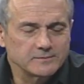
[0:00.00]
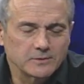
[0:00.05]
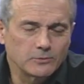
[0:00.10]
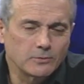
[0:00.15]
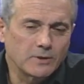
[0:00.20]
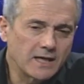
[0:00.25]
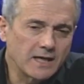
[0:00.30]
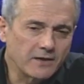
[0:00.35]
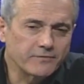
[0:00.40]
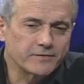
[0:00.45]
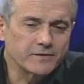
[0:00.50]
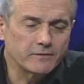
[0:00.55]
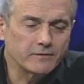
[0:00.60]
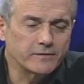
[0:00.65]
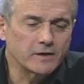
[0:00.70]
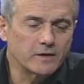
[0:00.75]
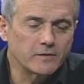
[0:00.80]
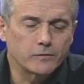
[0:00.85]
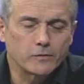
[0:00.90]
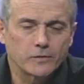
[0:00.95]
why I feel
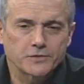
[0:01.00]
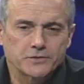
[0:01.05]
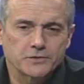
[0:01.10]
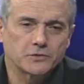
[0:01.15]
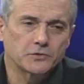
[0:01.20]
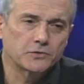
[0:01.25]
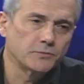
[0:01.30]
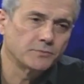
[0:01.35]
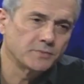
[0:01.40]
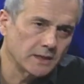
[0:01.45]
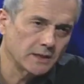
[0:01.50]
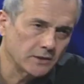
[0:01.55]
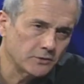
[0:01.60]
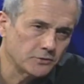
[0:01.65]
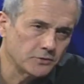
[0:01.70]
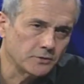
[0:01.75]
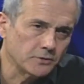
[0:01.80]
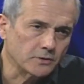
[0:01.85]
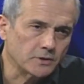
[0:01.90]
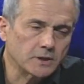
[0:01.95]
very fortunate to be
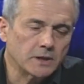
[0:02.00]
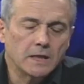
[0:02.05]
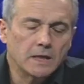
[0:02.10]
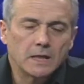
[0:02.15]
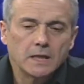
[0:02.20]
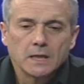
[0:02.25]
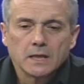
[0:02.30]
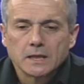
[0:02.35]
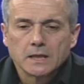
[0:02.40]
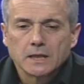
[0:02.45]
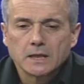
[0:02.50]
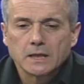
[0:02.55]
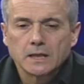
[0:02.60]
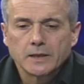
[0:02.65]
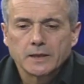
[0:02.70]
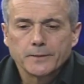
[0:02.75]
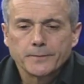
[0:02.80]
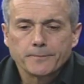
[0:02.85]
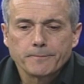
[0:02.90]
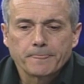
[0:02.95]
at Duke.
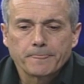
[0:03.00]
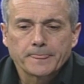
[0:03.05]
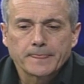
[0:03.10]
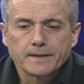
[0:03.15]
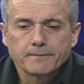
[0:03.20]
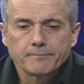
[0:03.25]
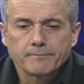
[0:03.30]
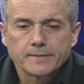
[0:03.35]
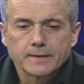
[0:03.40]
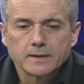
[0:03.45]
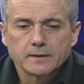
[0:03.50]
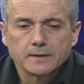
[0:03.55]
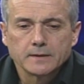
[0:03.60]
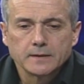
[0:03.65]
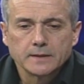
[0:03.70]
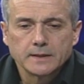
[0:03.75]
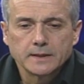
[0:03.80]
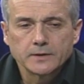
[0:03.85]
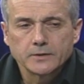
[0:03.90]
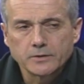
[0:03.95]
Um,
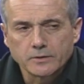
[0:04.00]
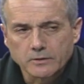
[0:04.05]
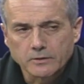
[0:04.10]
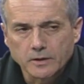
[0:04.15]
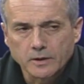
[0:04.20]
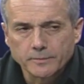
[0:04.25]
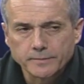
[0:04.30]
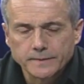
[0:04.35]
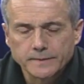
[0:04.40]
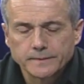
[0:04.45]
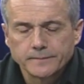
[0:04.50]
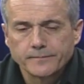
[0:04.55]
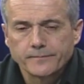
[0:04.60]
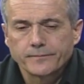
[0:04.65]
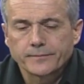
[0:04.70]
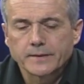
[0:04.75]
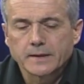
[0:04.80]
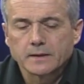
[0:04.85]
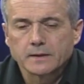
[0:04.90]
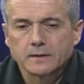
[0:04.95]
in Europe,
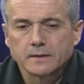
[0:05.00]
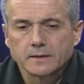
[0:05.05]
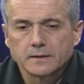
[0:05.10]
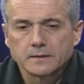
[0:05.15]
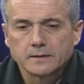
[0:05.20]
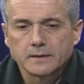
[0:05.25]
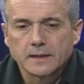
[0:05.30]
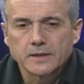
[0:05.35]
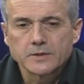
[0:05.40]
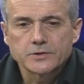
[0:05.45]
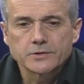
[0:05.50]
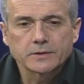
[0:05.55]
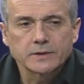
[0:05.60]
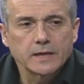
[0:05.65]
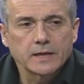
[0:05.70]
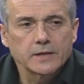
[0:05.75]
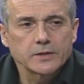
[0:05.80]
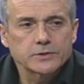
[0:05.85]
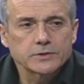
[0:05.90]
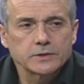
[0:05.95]
uh,
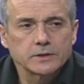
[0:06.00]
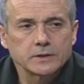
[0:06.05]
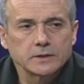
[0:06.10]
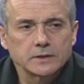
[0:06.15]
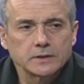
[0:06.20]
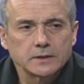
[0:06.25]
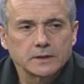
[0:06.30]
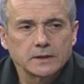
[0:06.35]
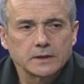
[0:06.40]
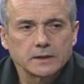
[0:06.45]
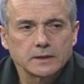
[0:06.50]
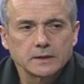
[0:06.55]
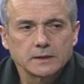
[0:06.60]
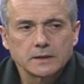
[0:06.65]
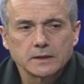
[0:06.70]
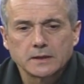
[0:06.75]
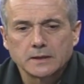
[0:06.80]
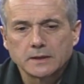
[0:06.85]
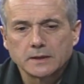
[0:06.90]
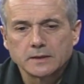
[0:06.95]
education
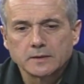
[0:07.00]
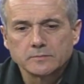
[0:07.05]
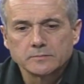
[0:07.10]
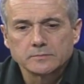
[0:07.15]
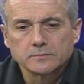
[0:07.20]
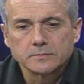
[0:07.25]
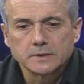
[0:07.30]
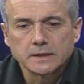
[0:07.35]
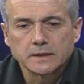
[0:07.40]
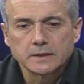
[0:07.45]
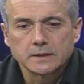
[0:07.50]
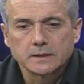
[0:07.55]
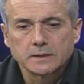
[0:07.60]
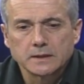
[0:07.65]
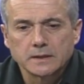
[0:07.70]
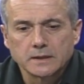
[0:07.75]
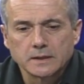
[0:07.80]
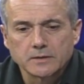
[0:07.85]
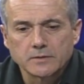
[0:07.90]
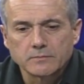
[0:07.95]
in um, in
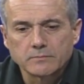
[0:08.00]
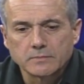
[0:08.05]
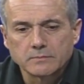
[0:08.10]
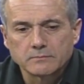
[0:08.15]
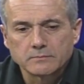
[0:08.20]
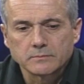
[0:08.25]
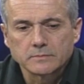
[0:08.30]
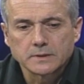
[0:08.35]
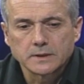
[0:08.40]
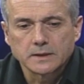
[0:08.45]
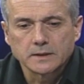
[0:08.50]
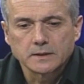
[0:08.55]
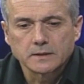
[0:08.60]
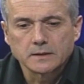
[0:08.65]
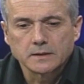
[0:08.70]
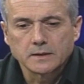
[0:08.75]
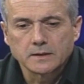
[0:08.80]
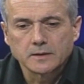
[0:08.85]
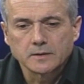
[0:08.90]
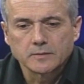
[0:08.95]
uh,
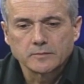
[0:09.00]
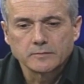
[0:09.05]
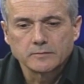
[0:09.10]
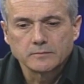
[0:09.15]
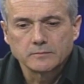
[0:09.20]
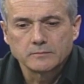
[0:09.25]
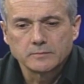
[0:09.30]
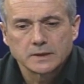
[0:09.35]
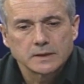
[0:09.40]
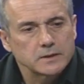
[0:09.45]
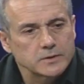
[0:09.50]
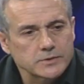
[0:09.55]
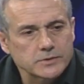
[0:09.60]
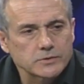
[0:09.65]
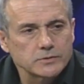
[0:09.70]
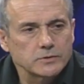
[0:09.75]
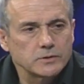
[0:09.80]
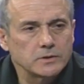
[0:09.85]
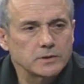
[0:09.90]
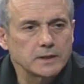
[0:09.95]
in uh, middle
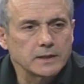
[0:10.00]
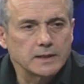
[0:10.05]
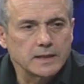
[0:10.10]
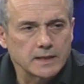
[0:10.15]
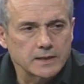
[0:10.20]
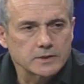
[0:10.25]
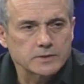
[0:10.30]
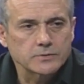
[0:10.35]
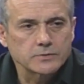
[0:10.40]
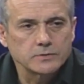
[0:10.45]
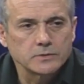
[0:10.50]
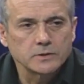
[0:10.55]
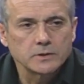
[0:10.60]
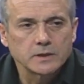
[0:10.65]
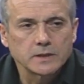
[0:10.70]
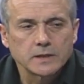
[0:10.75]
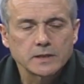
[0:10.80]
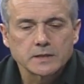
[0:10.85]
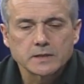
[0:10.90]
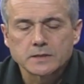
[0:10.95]
school and high
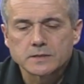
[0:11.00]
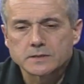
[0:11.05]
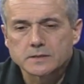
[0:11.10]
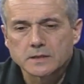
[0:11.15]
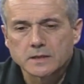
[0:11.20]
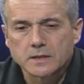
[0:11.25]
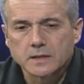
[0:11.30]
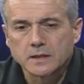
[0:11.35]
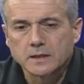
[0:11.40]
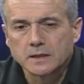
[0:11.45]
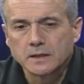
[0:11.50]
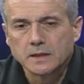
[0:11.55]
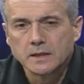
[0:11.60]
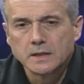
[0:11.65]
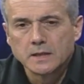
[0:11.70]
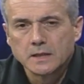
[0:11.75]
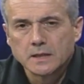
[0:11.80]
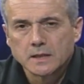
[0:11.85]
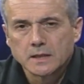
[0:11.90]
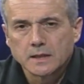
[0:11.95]
school is uh,
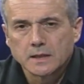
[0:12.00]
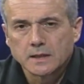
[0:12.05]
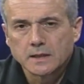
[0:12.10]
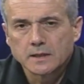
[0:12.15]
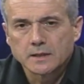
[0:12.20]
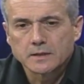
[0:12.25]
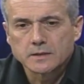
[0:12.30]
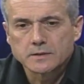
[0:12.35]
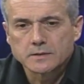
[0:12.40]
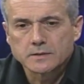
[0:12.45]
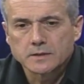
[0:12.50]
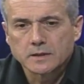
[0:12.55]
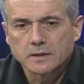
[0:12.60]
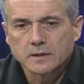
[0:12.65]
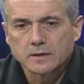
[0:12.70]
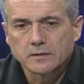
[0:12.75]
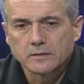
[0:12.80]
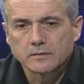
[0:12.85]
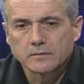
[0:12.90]
is uh,